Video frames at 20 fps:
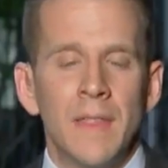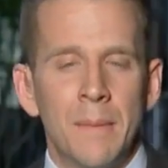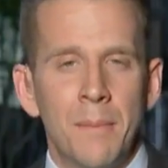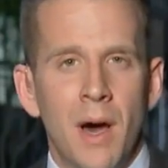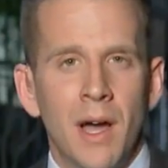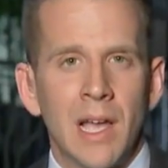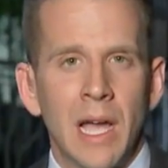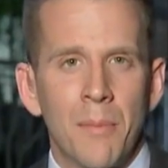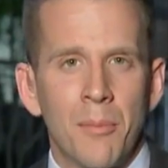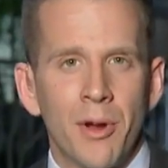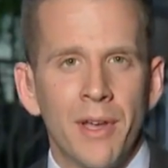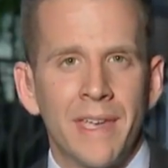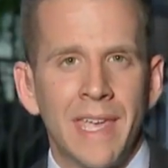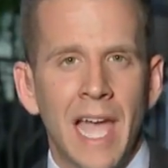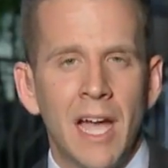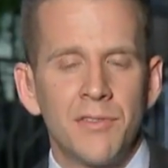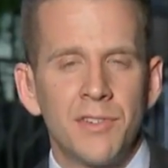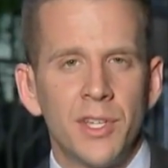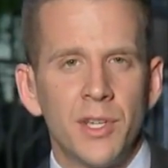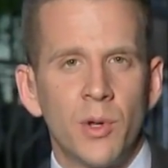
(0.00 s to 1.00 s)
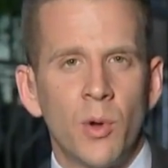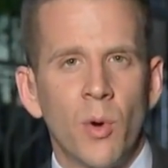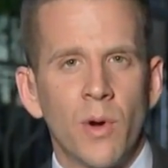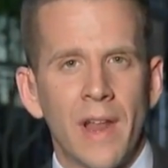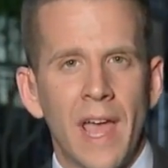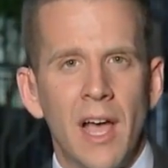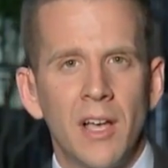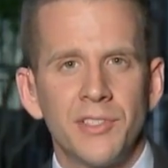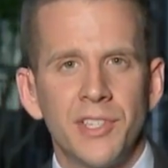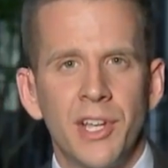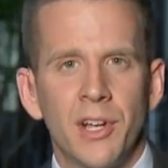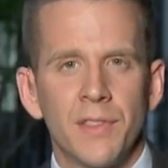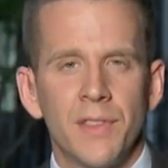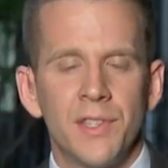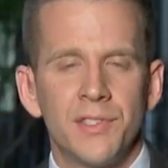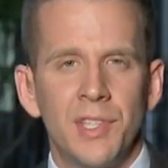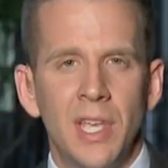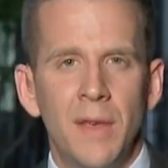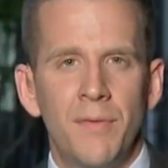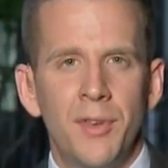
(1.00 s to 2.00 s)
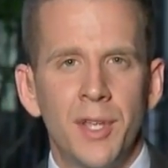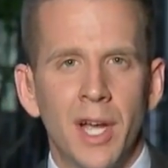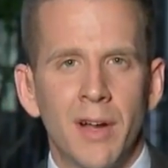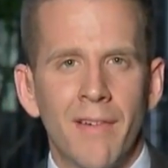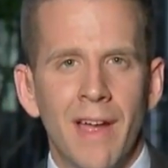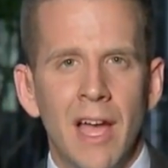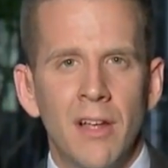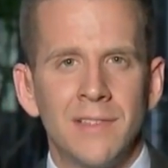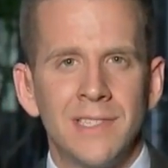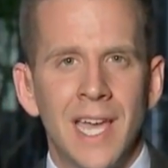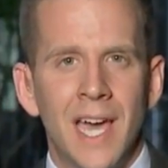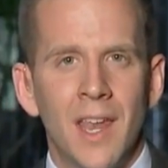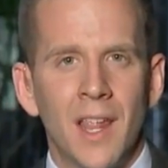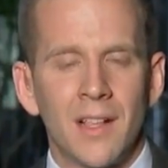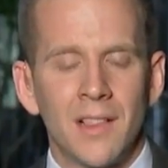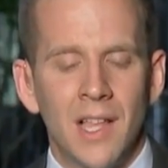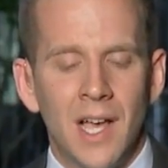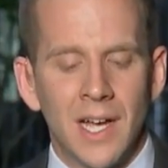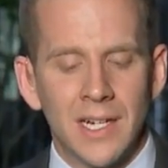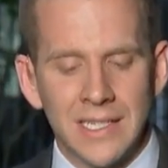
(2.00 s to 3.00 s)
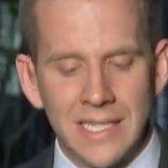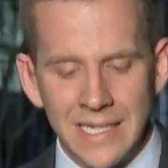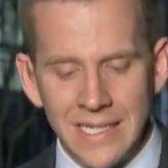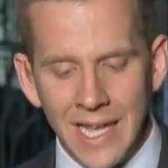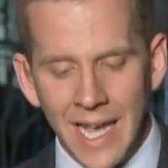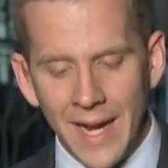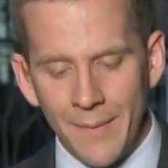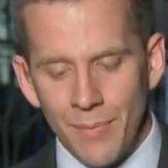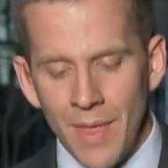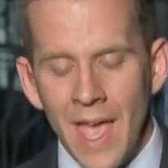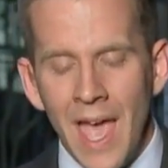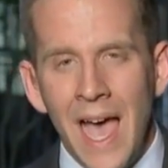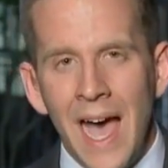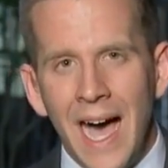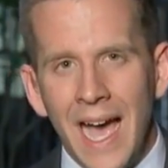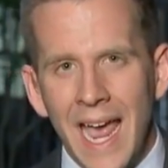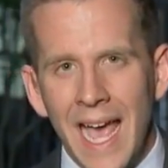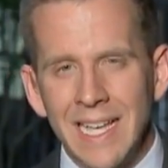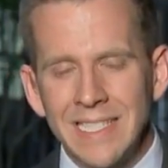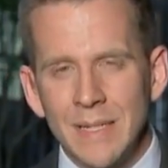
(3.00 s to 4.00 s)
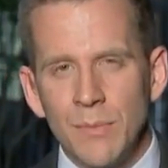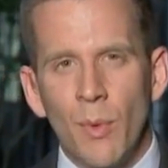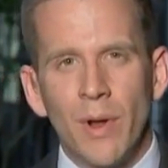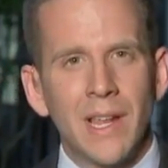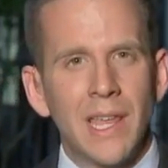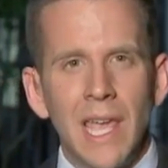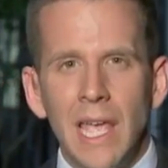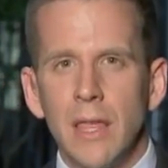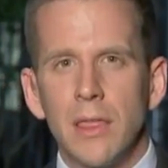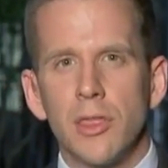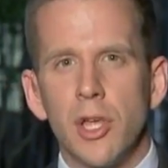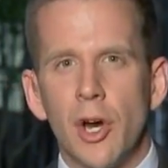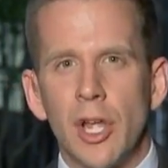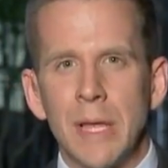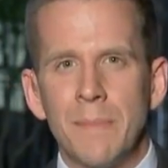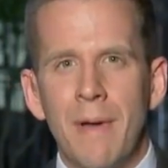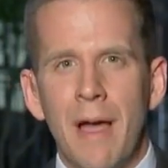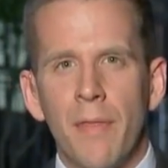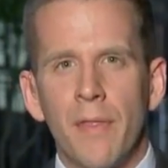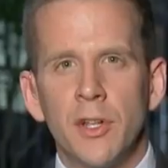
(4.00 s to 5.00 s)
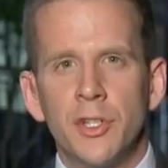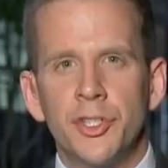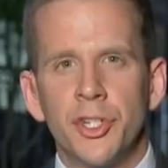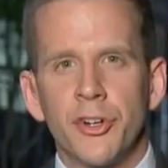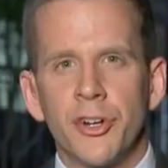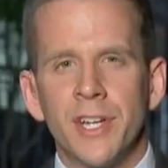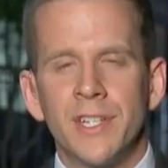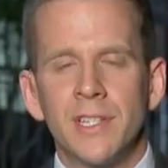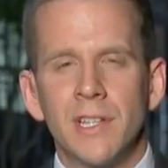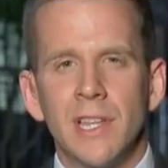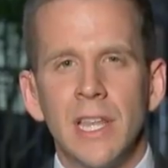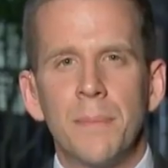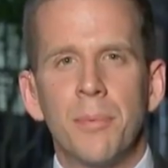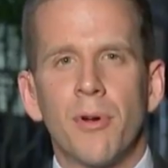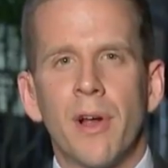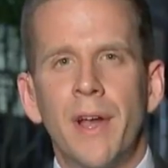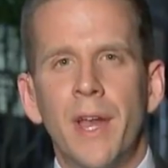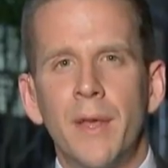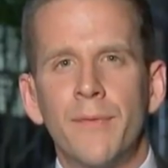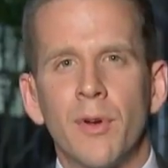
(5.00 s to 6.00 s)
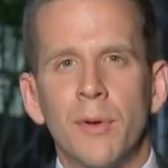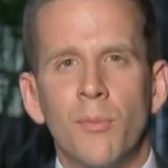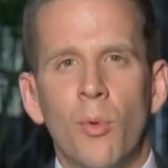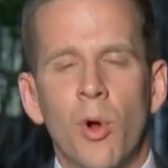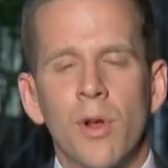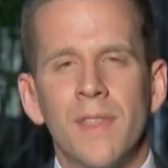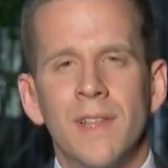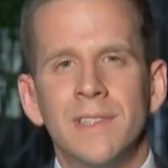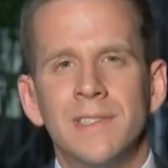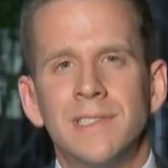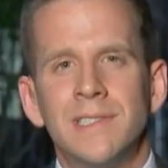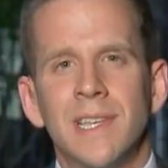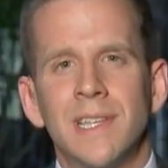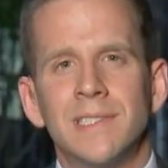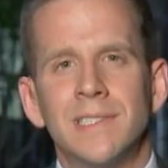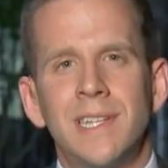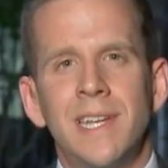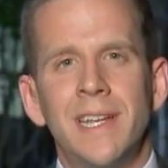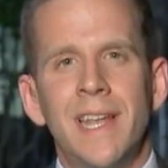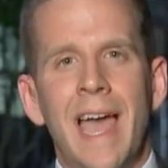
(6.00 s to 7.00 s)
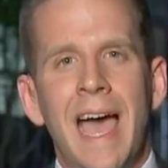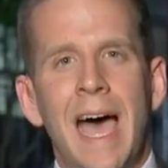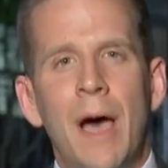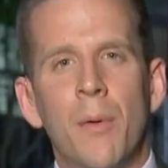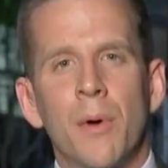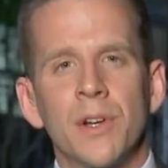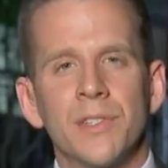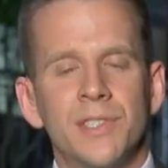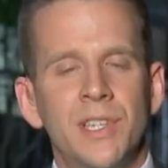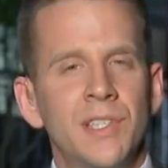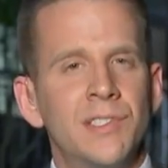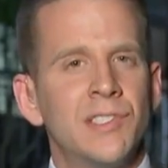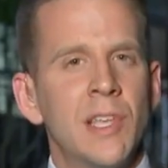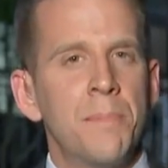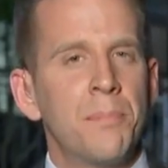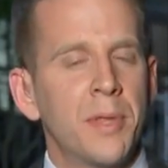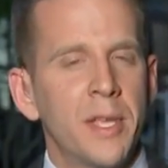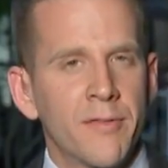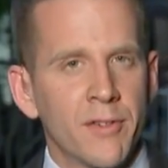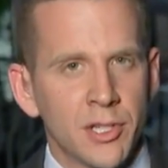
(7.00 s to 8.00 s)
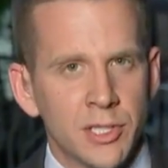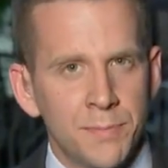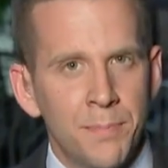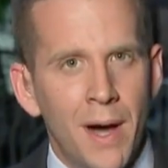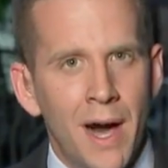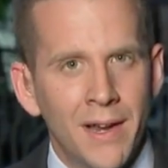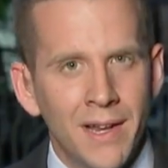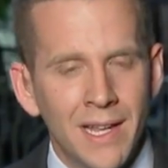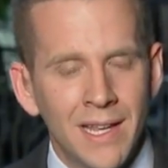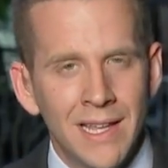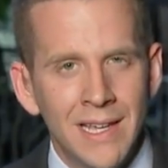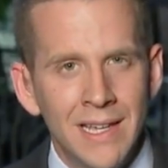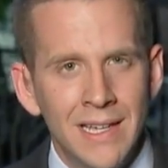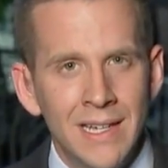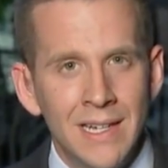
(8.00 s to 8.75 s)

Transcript: the Montgomery County Courthouse here this evening around 10 o'clock tonight. I asked him what he thought about the jury deliberating for more than 16 hours. He simply responded,